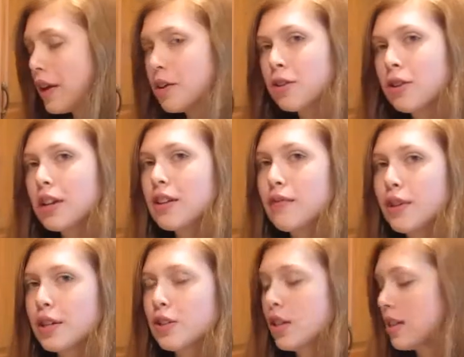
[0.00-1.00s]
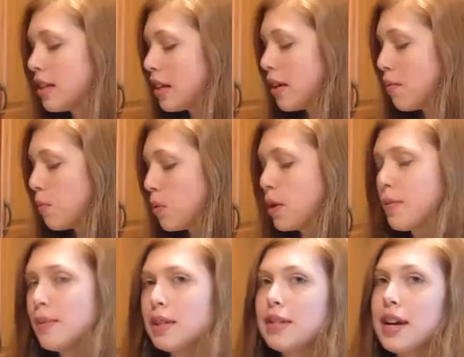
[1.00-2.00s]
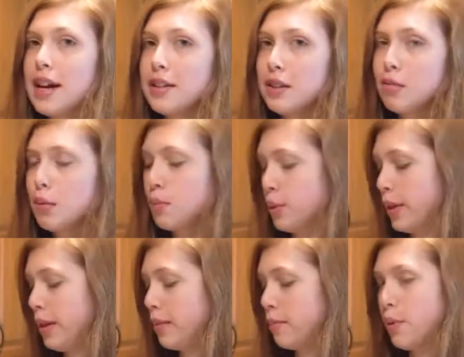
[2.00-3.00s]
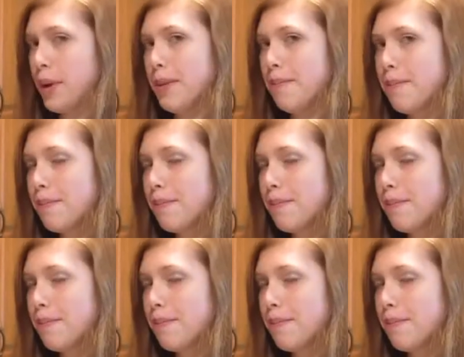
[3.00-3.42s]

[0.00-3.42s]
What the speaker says: You're looking for it just to get warm, not to a boiling point.